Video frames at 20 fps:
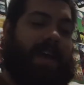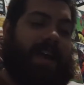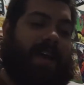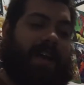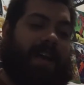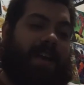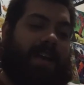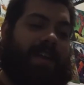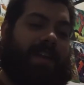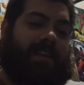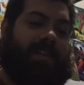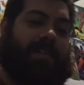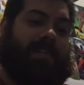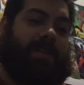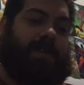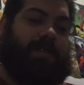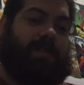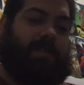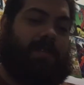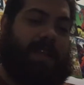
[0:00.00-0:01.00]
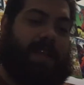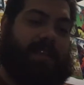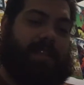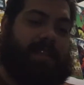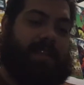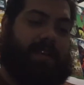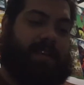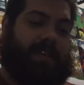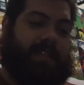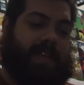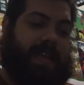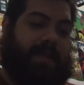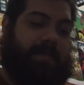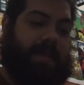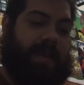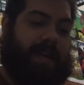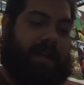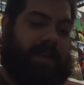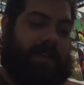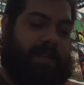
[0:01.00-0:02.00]
So next card, 10
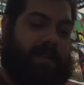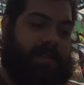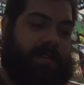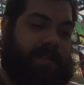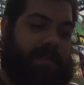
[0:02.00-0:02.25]
mana.